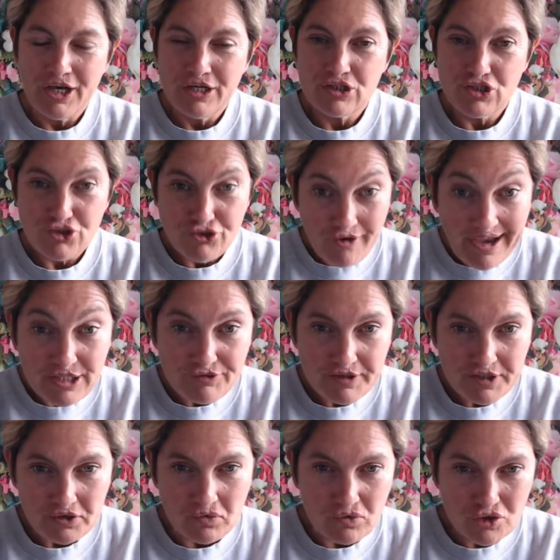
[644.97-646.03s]
Stress
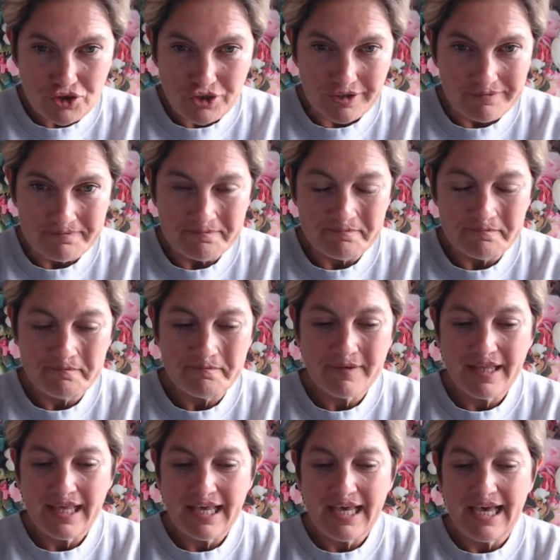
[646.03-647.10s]
reduction.
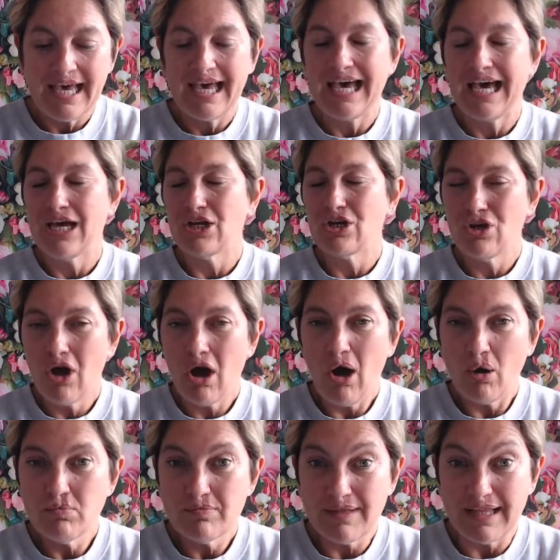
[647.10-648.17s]
Not
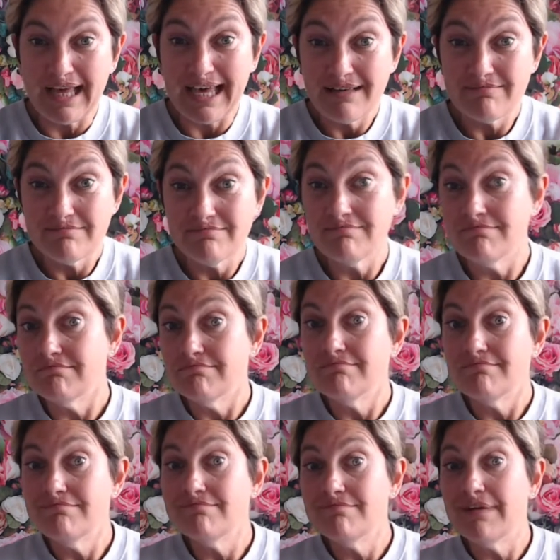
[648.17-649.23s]
only
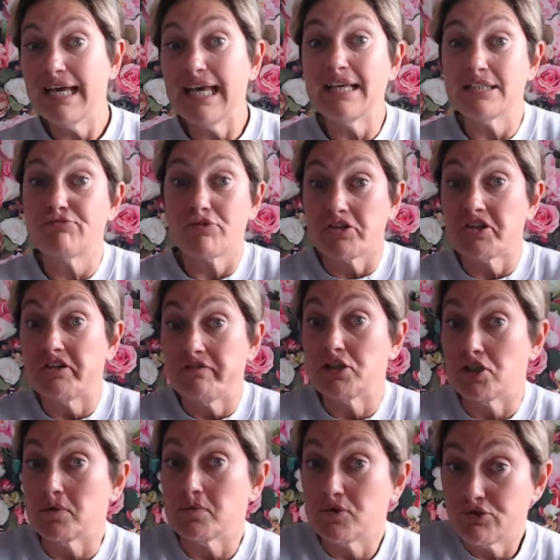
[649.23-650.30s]
it's going to
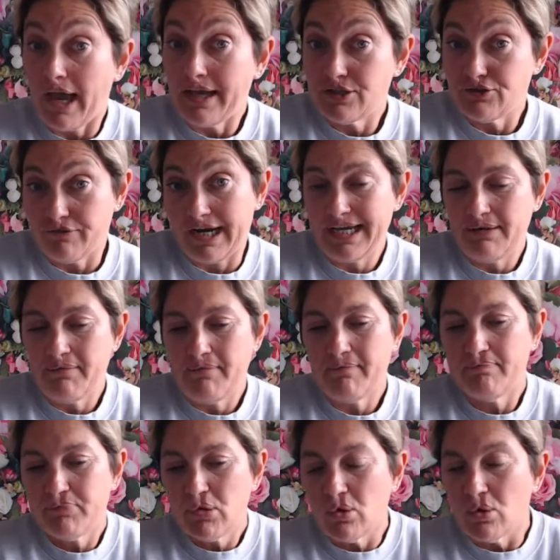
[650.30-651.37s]
reduce stress, right?
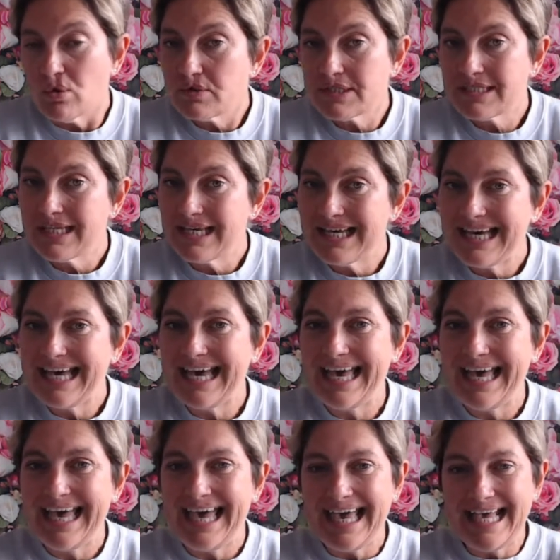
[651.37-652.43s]
But
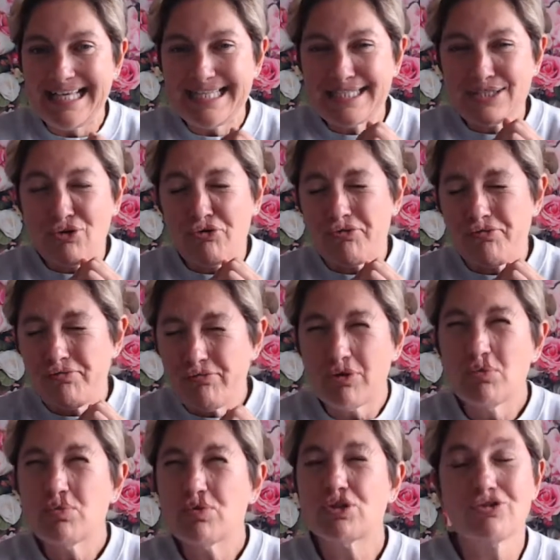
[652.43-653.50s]
it's
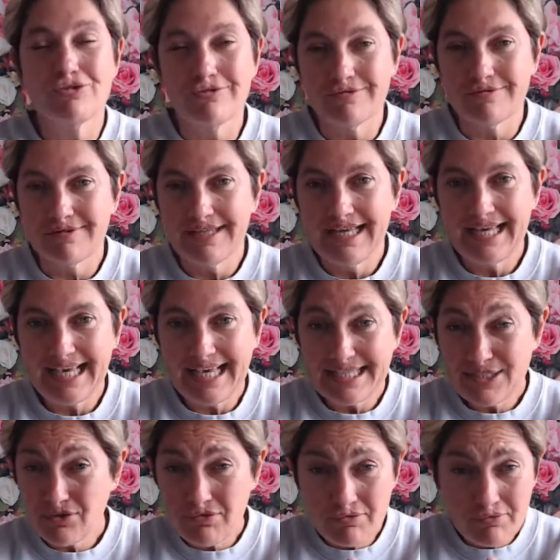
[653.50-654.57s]
crucial.
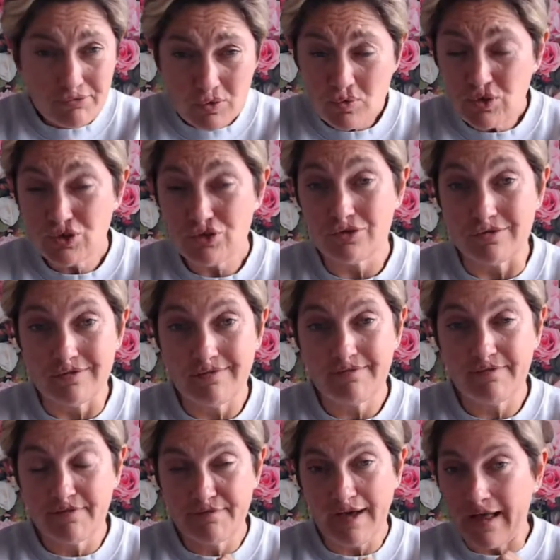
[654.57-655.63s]
It's crucial
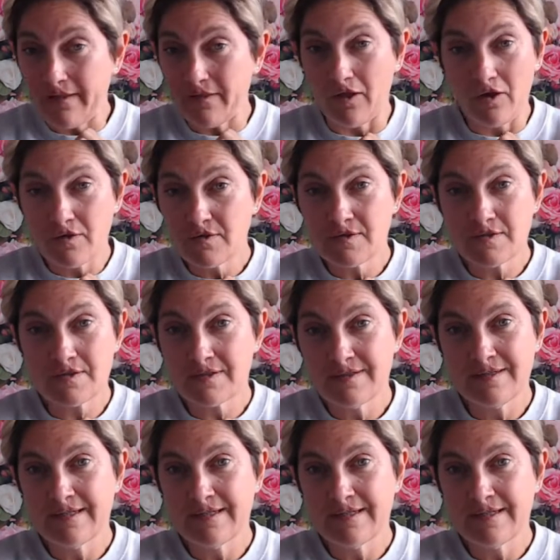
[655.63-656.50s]
for fat loss.